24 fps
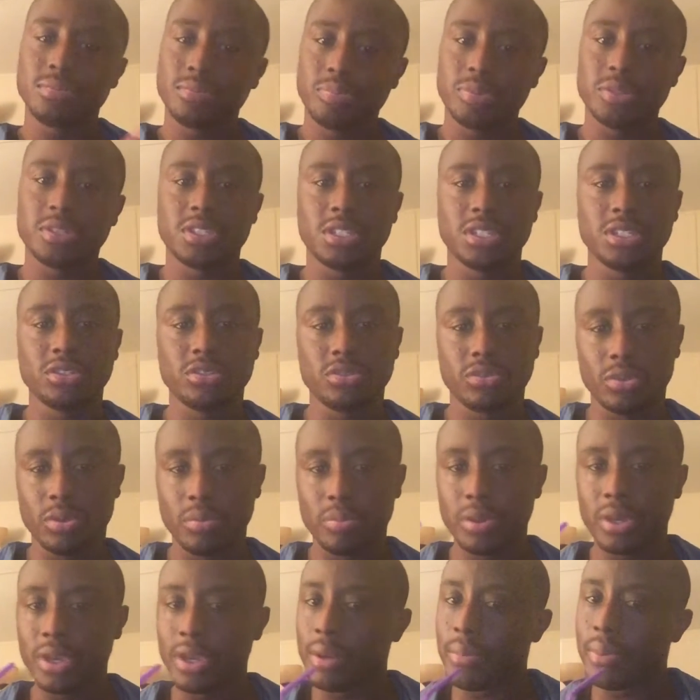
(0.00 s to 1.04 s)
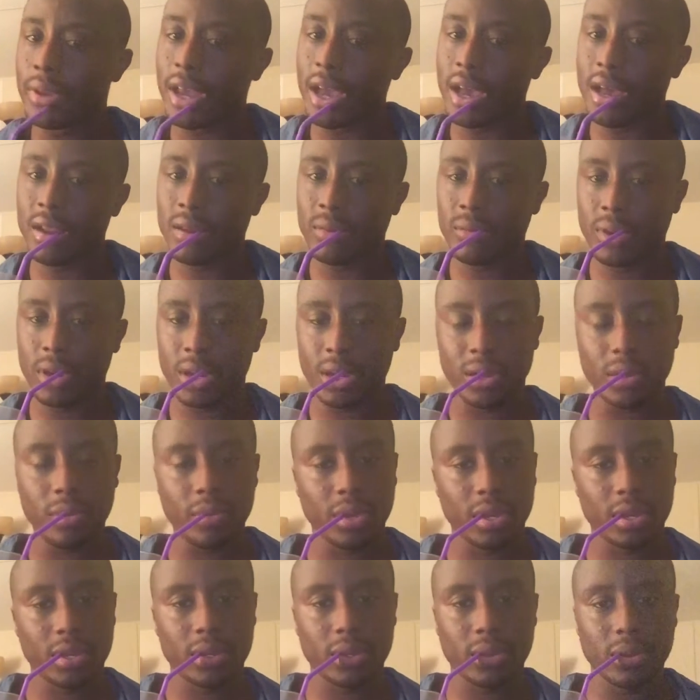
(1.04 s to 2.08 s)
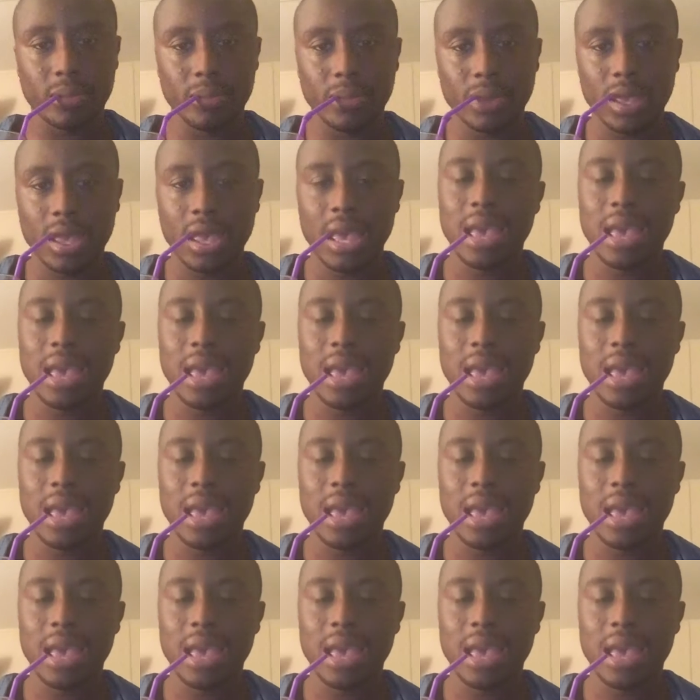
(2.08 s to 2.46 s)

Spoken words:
potential to be here, but I don't know.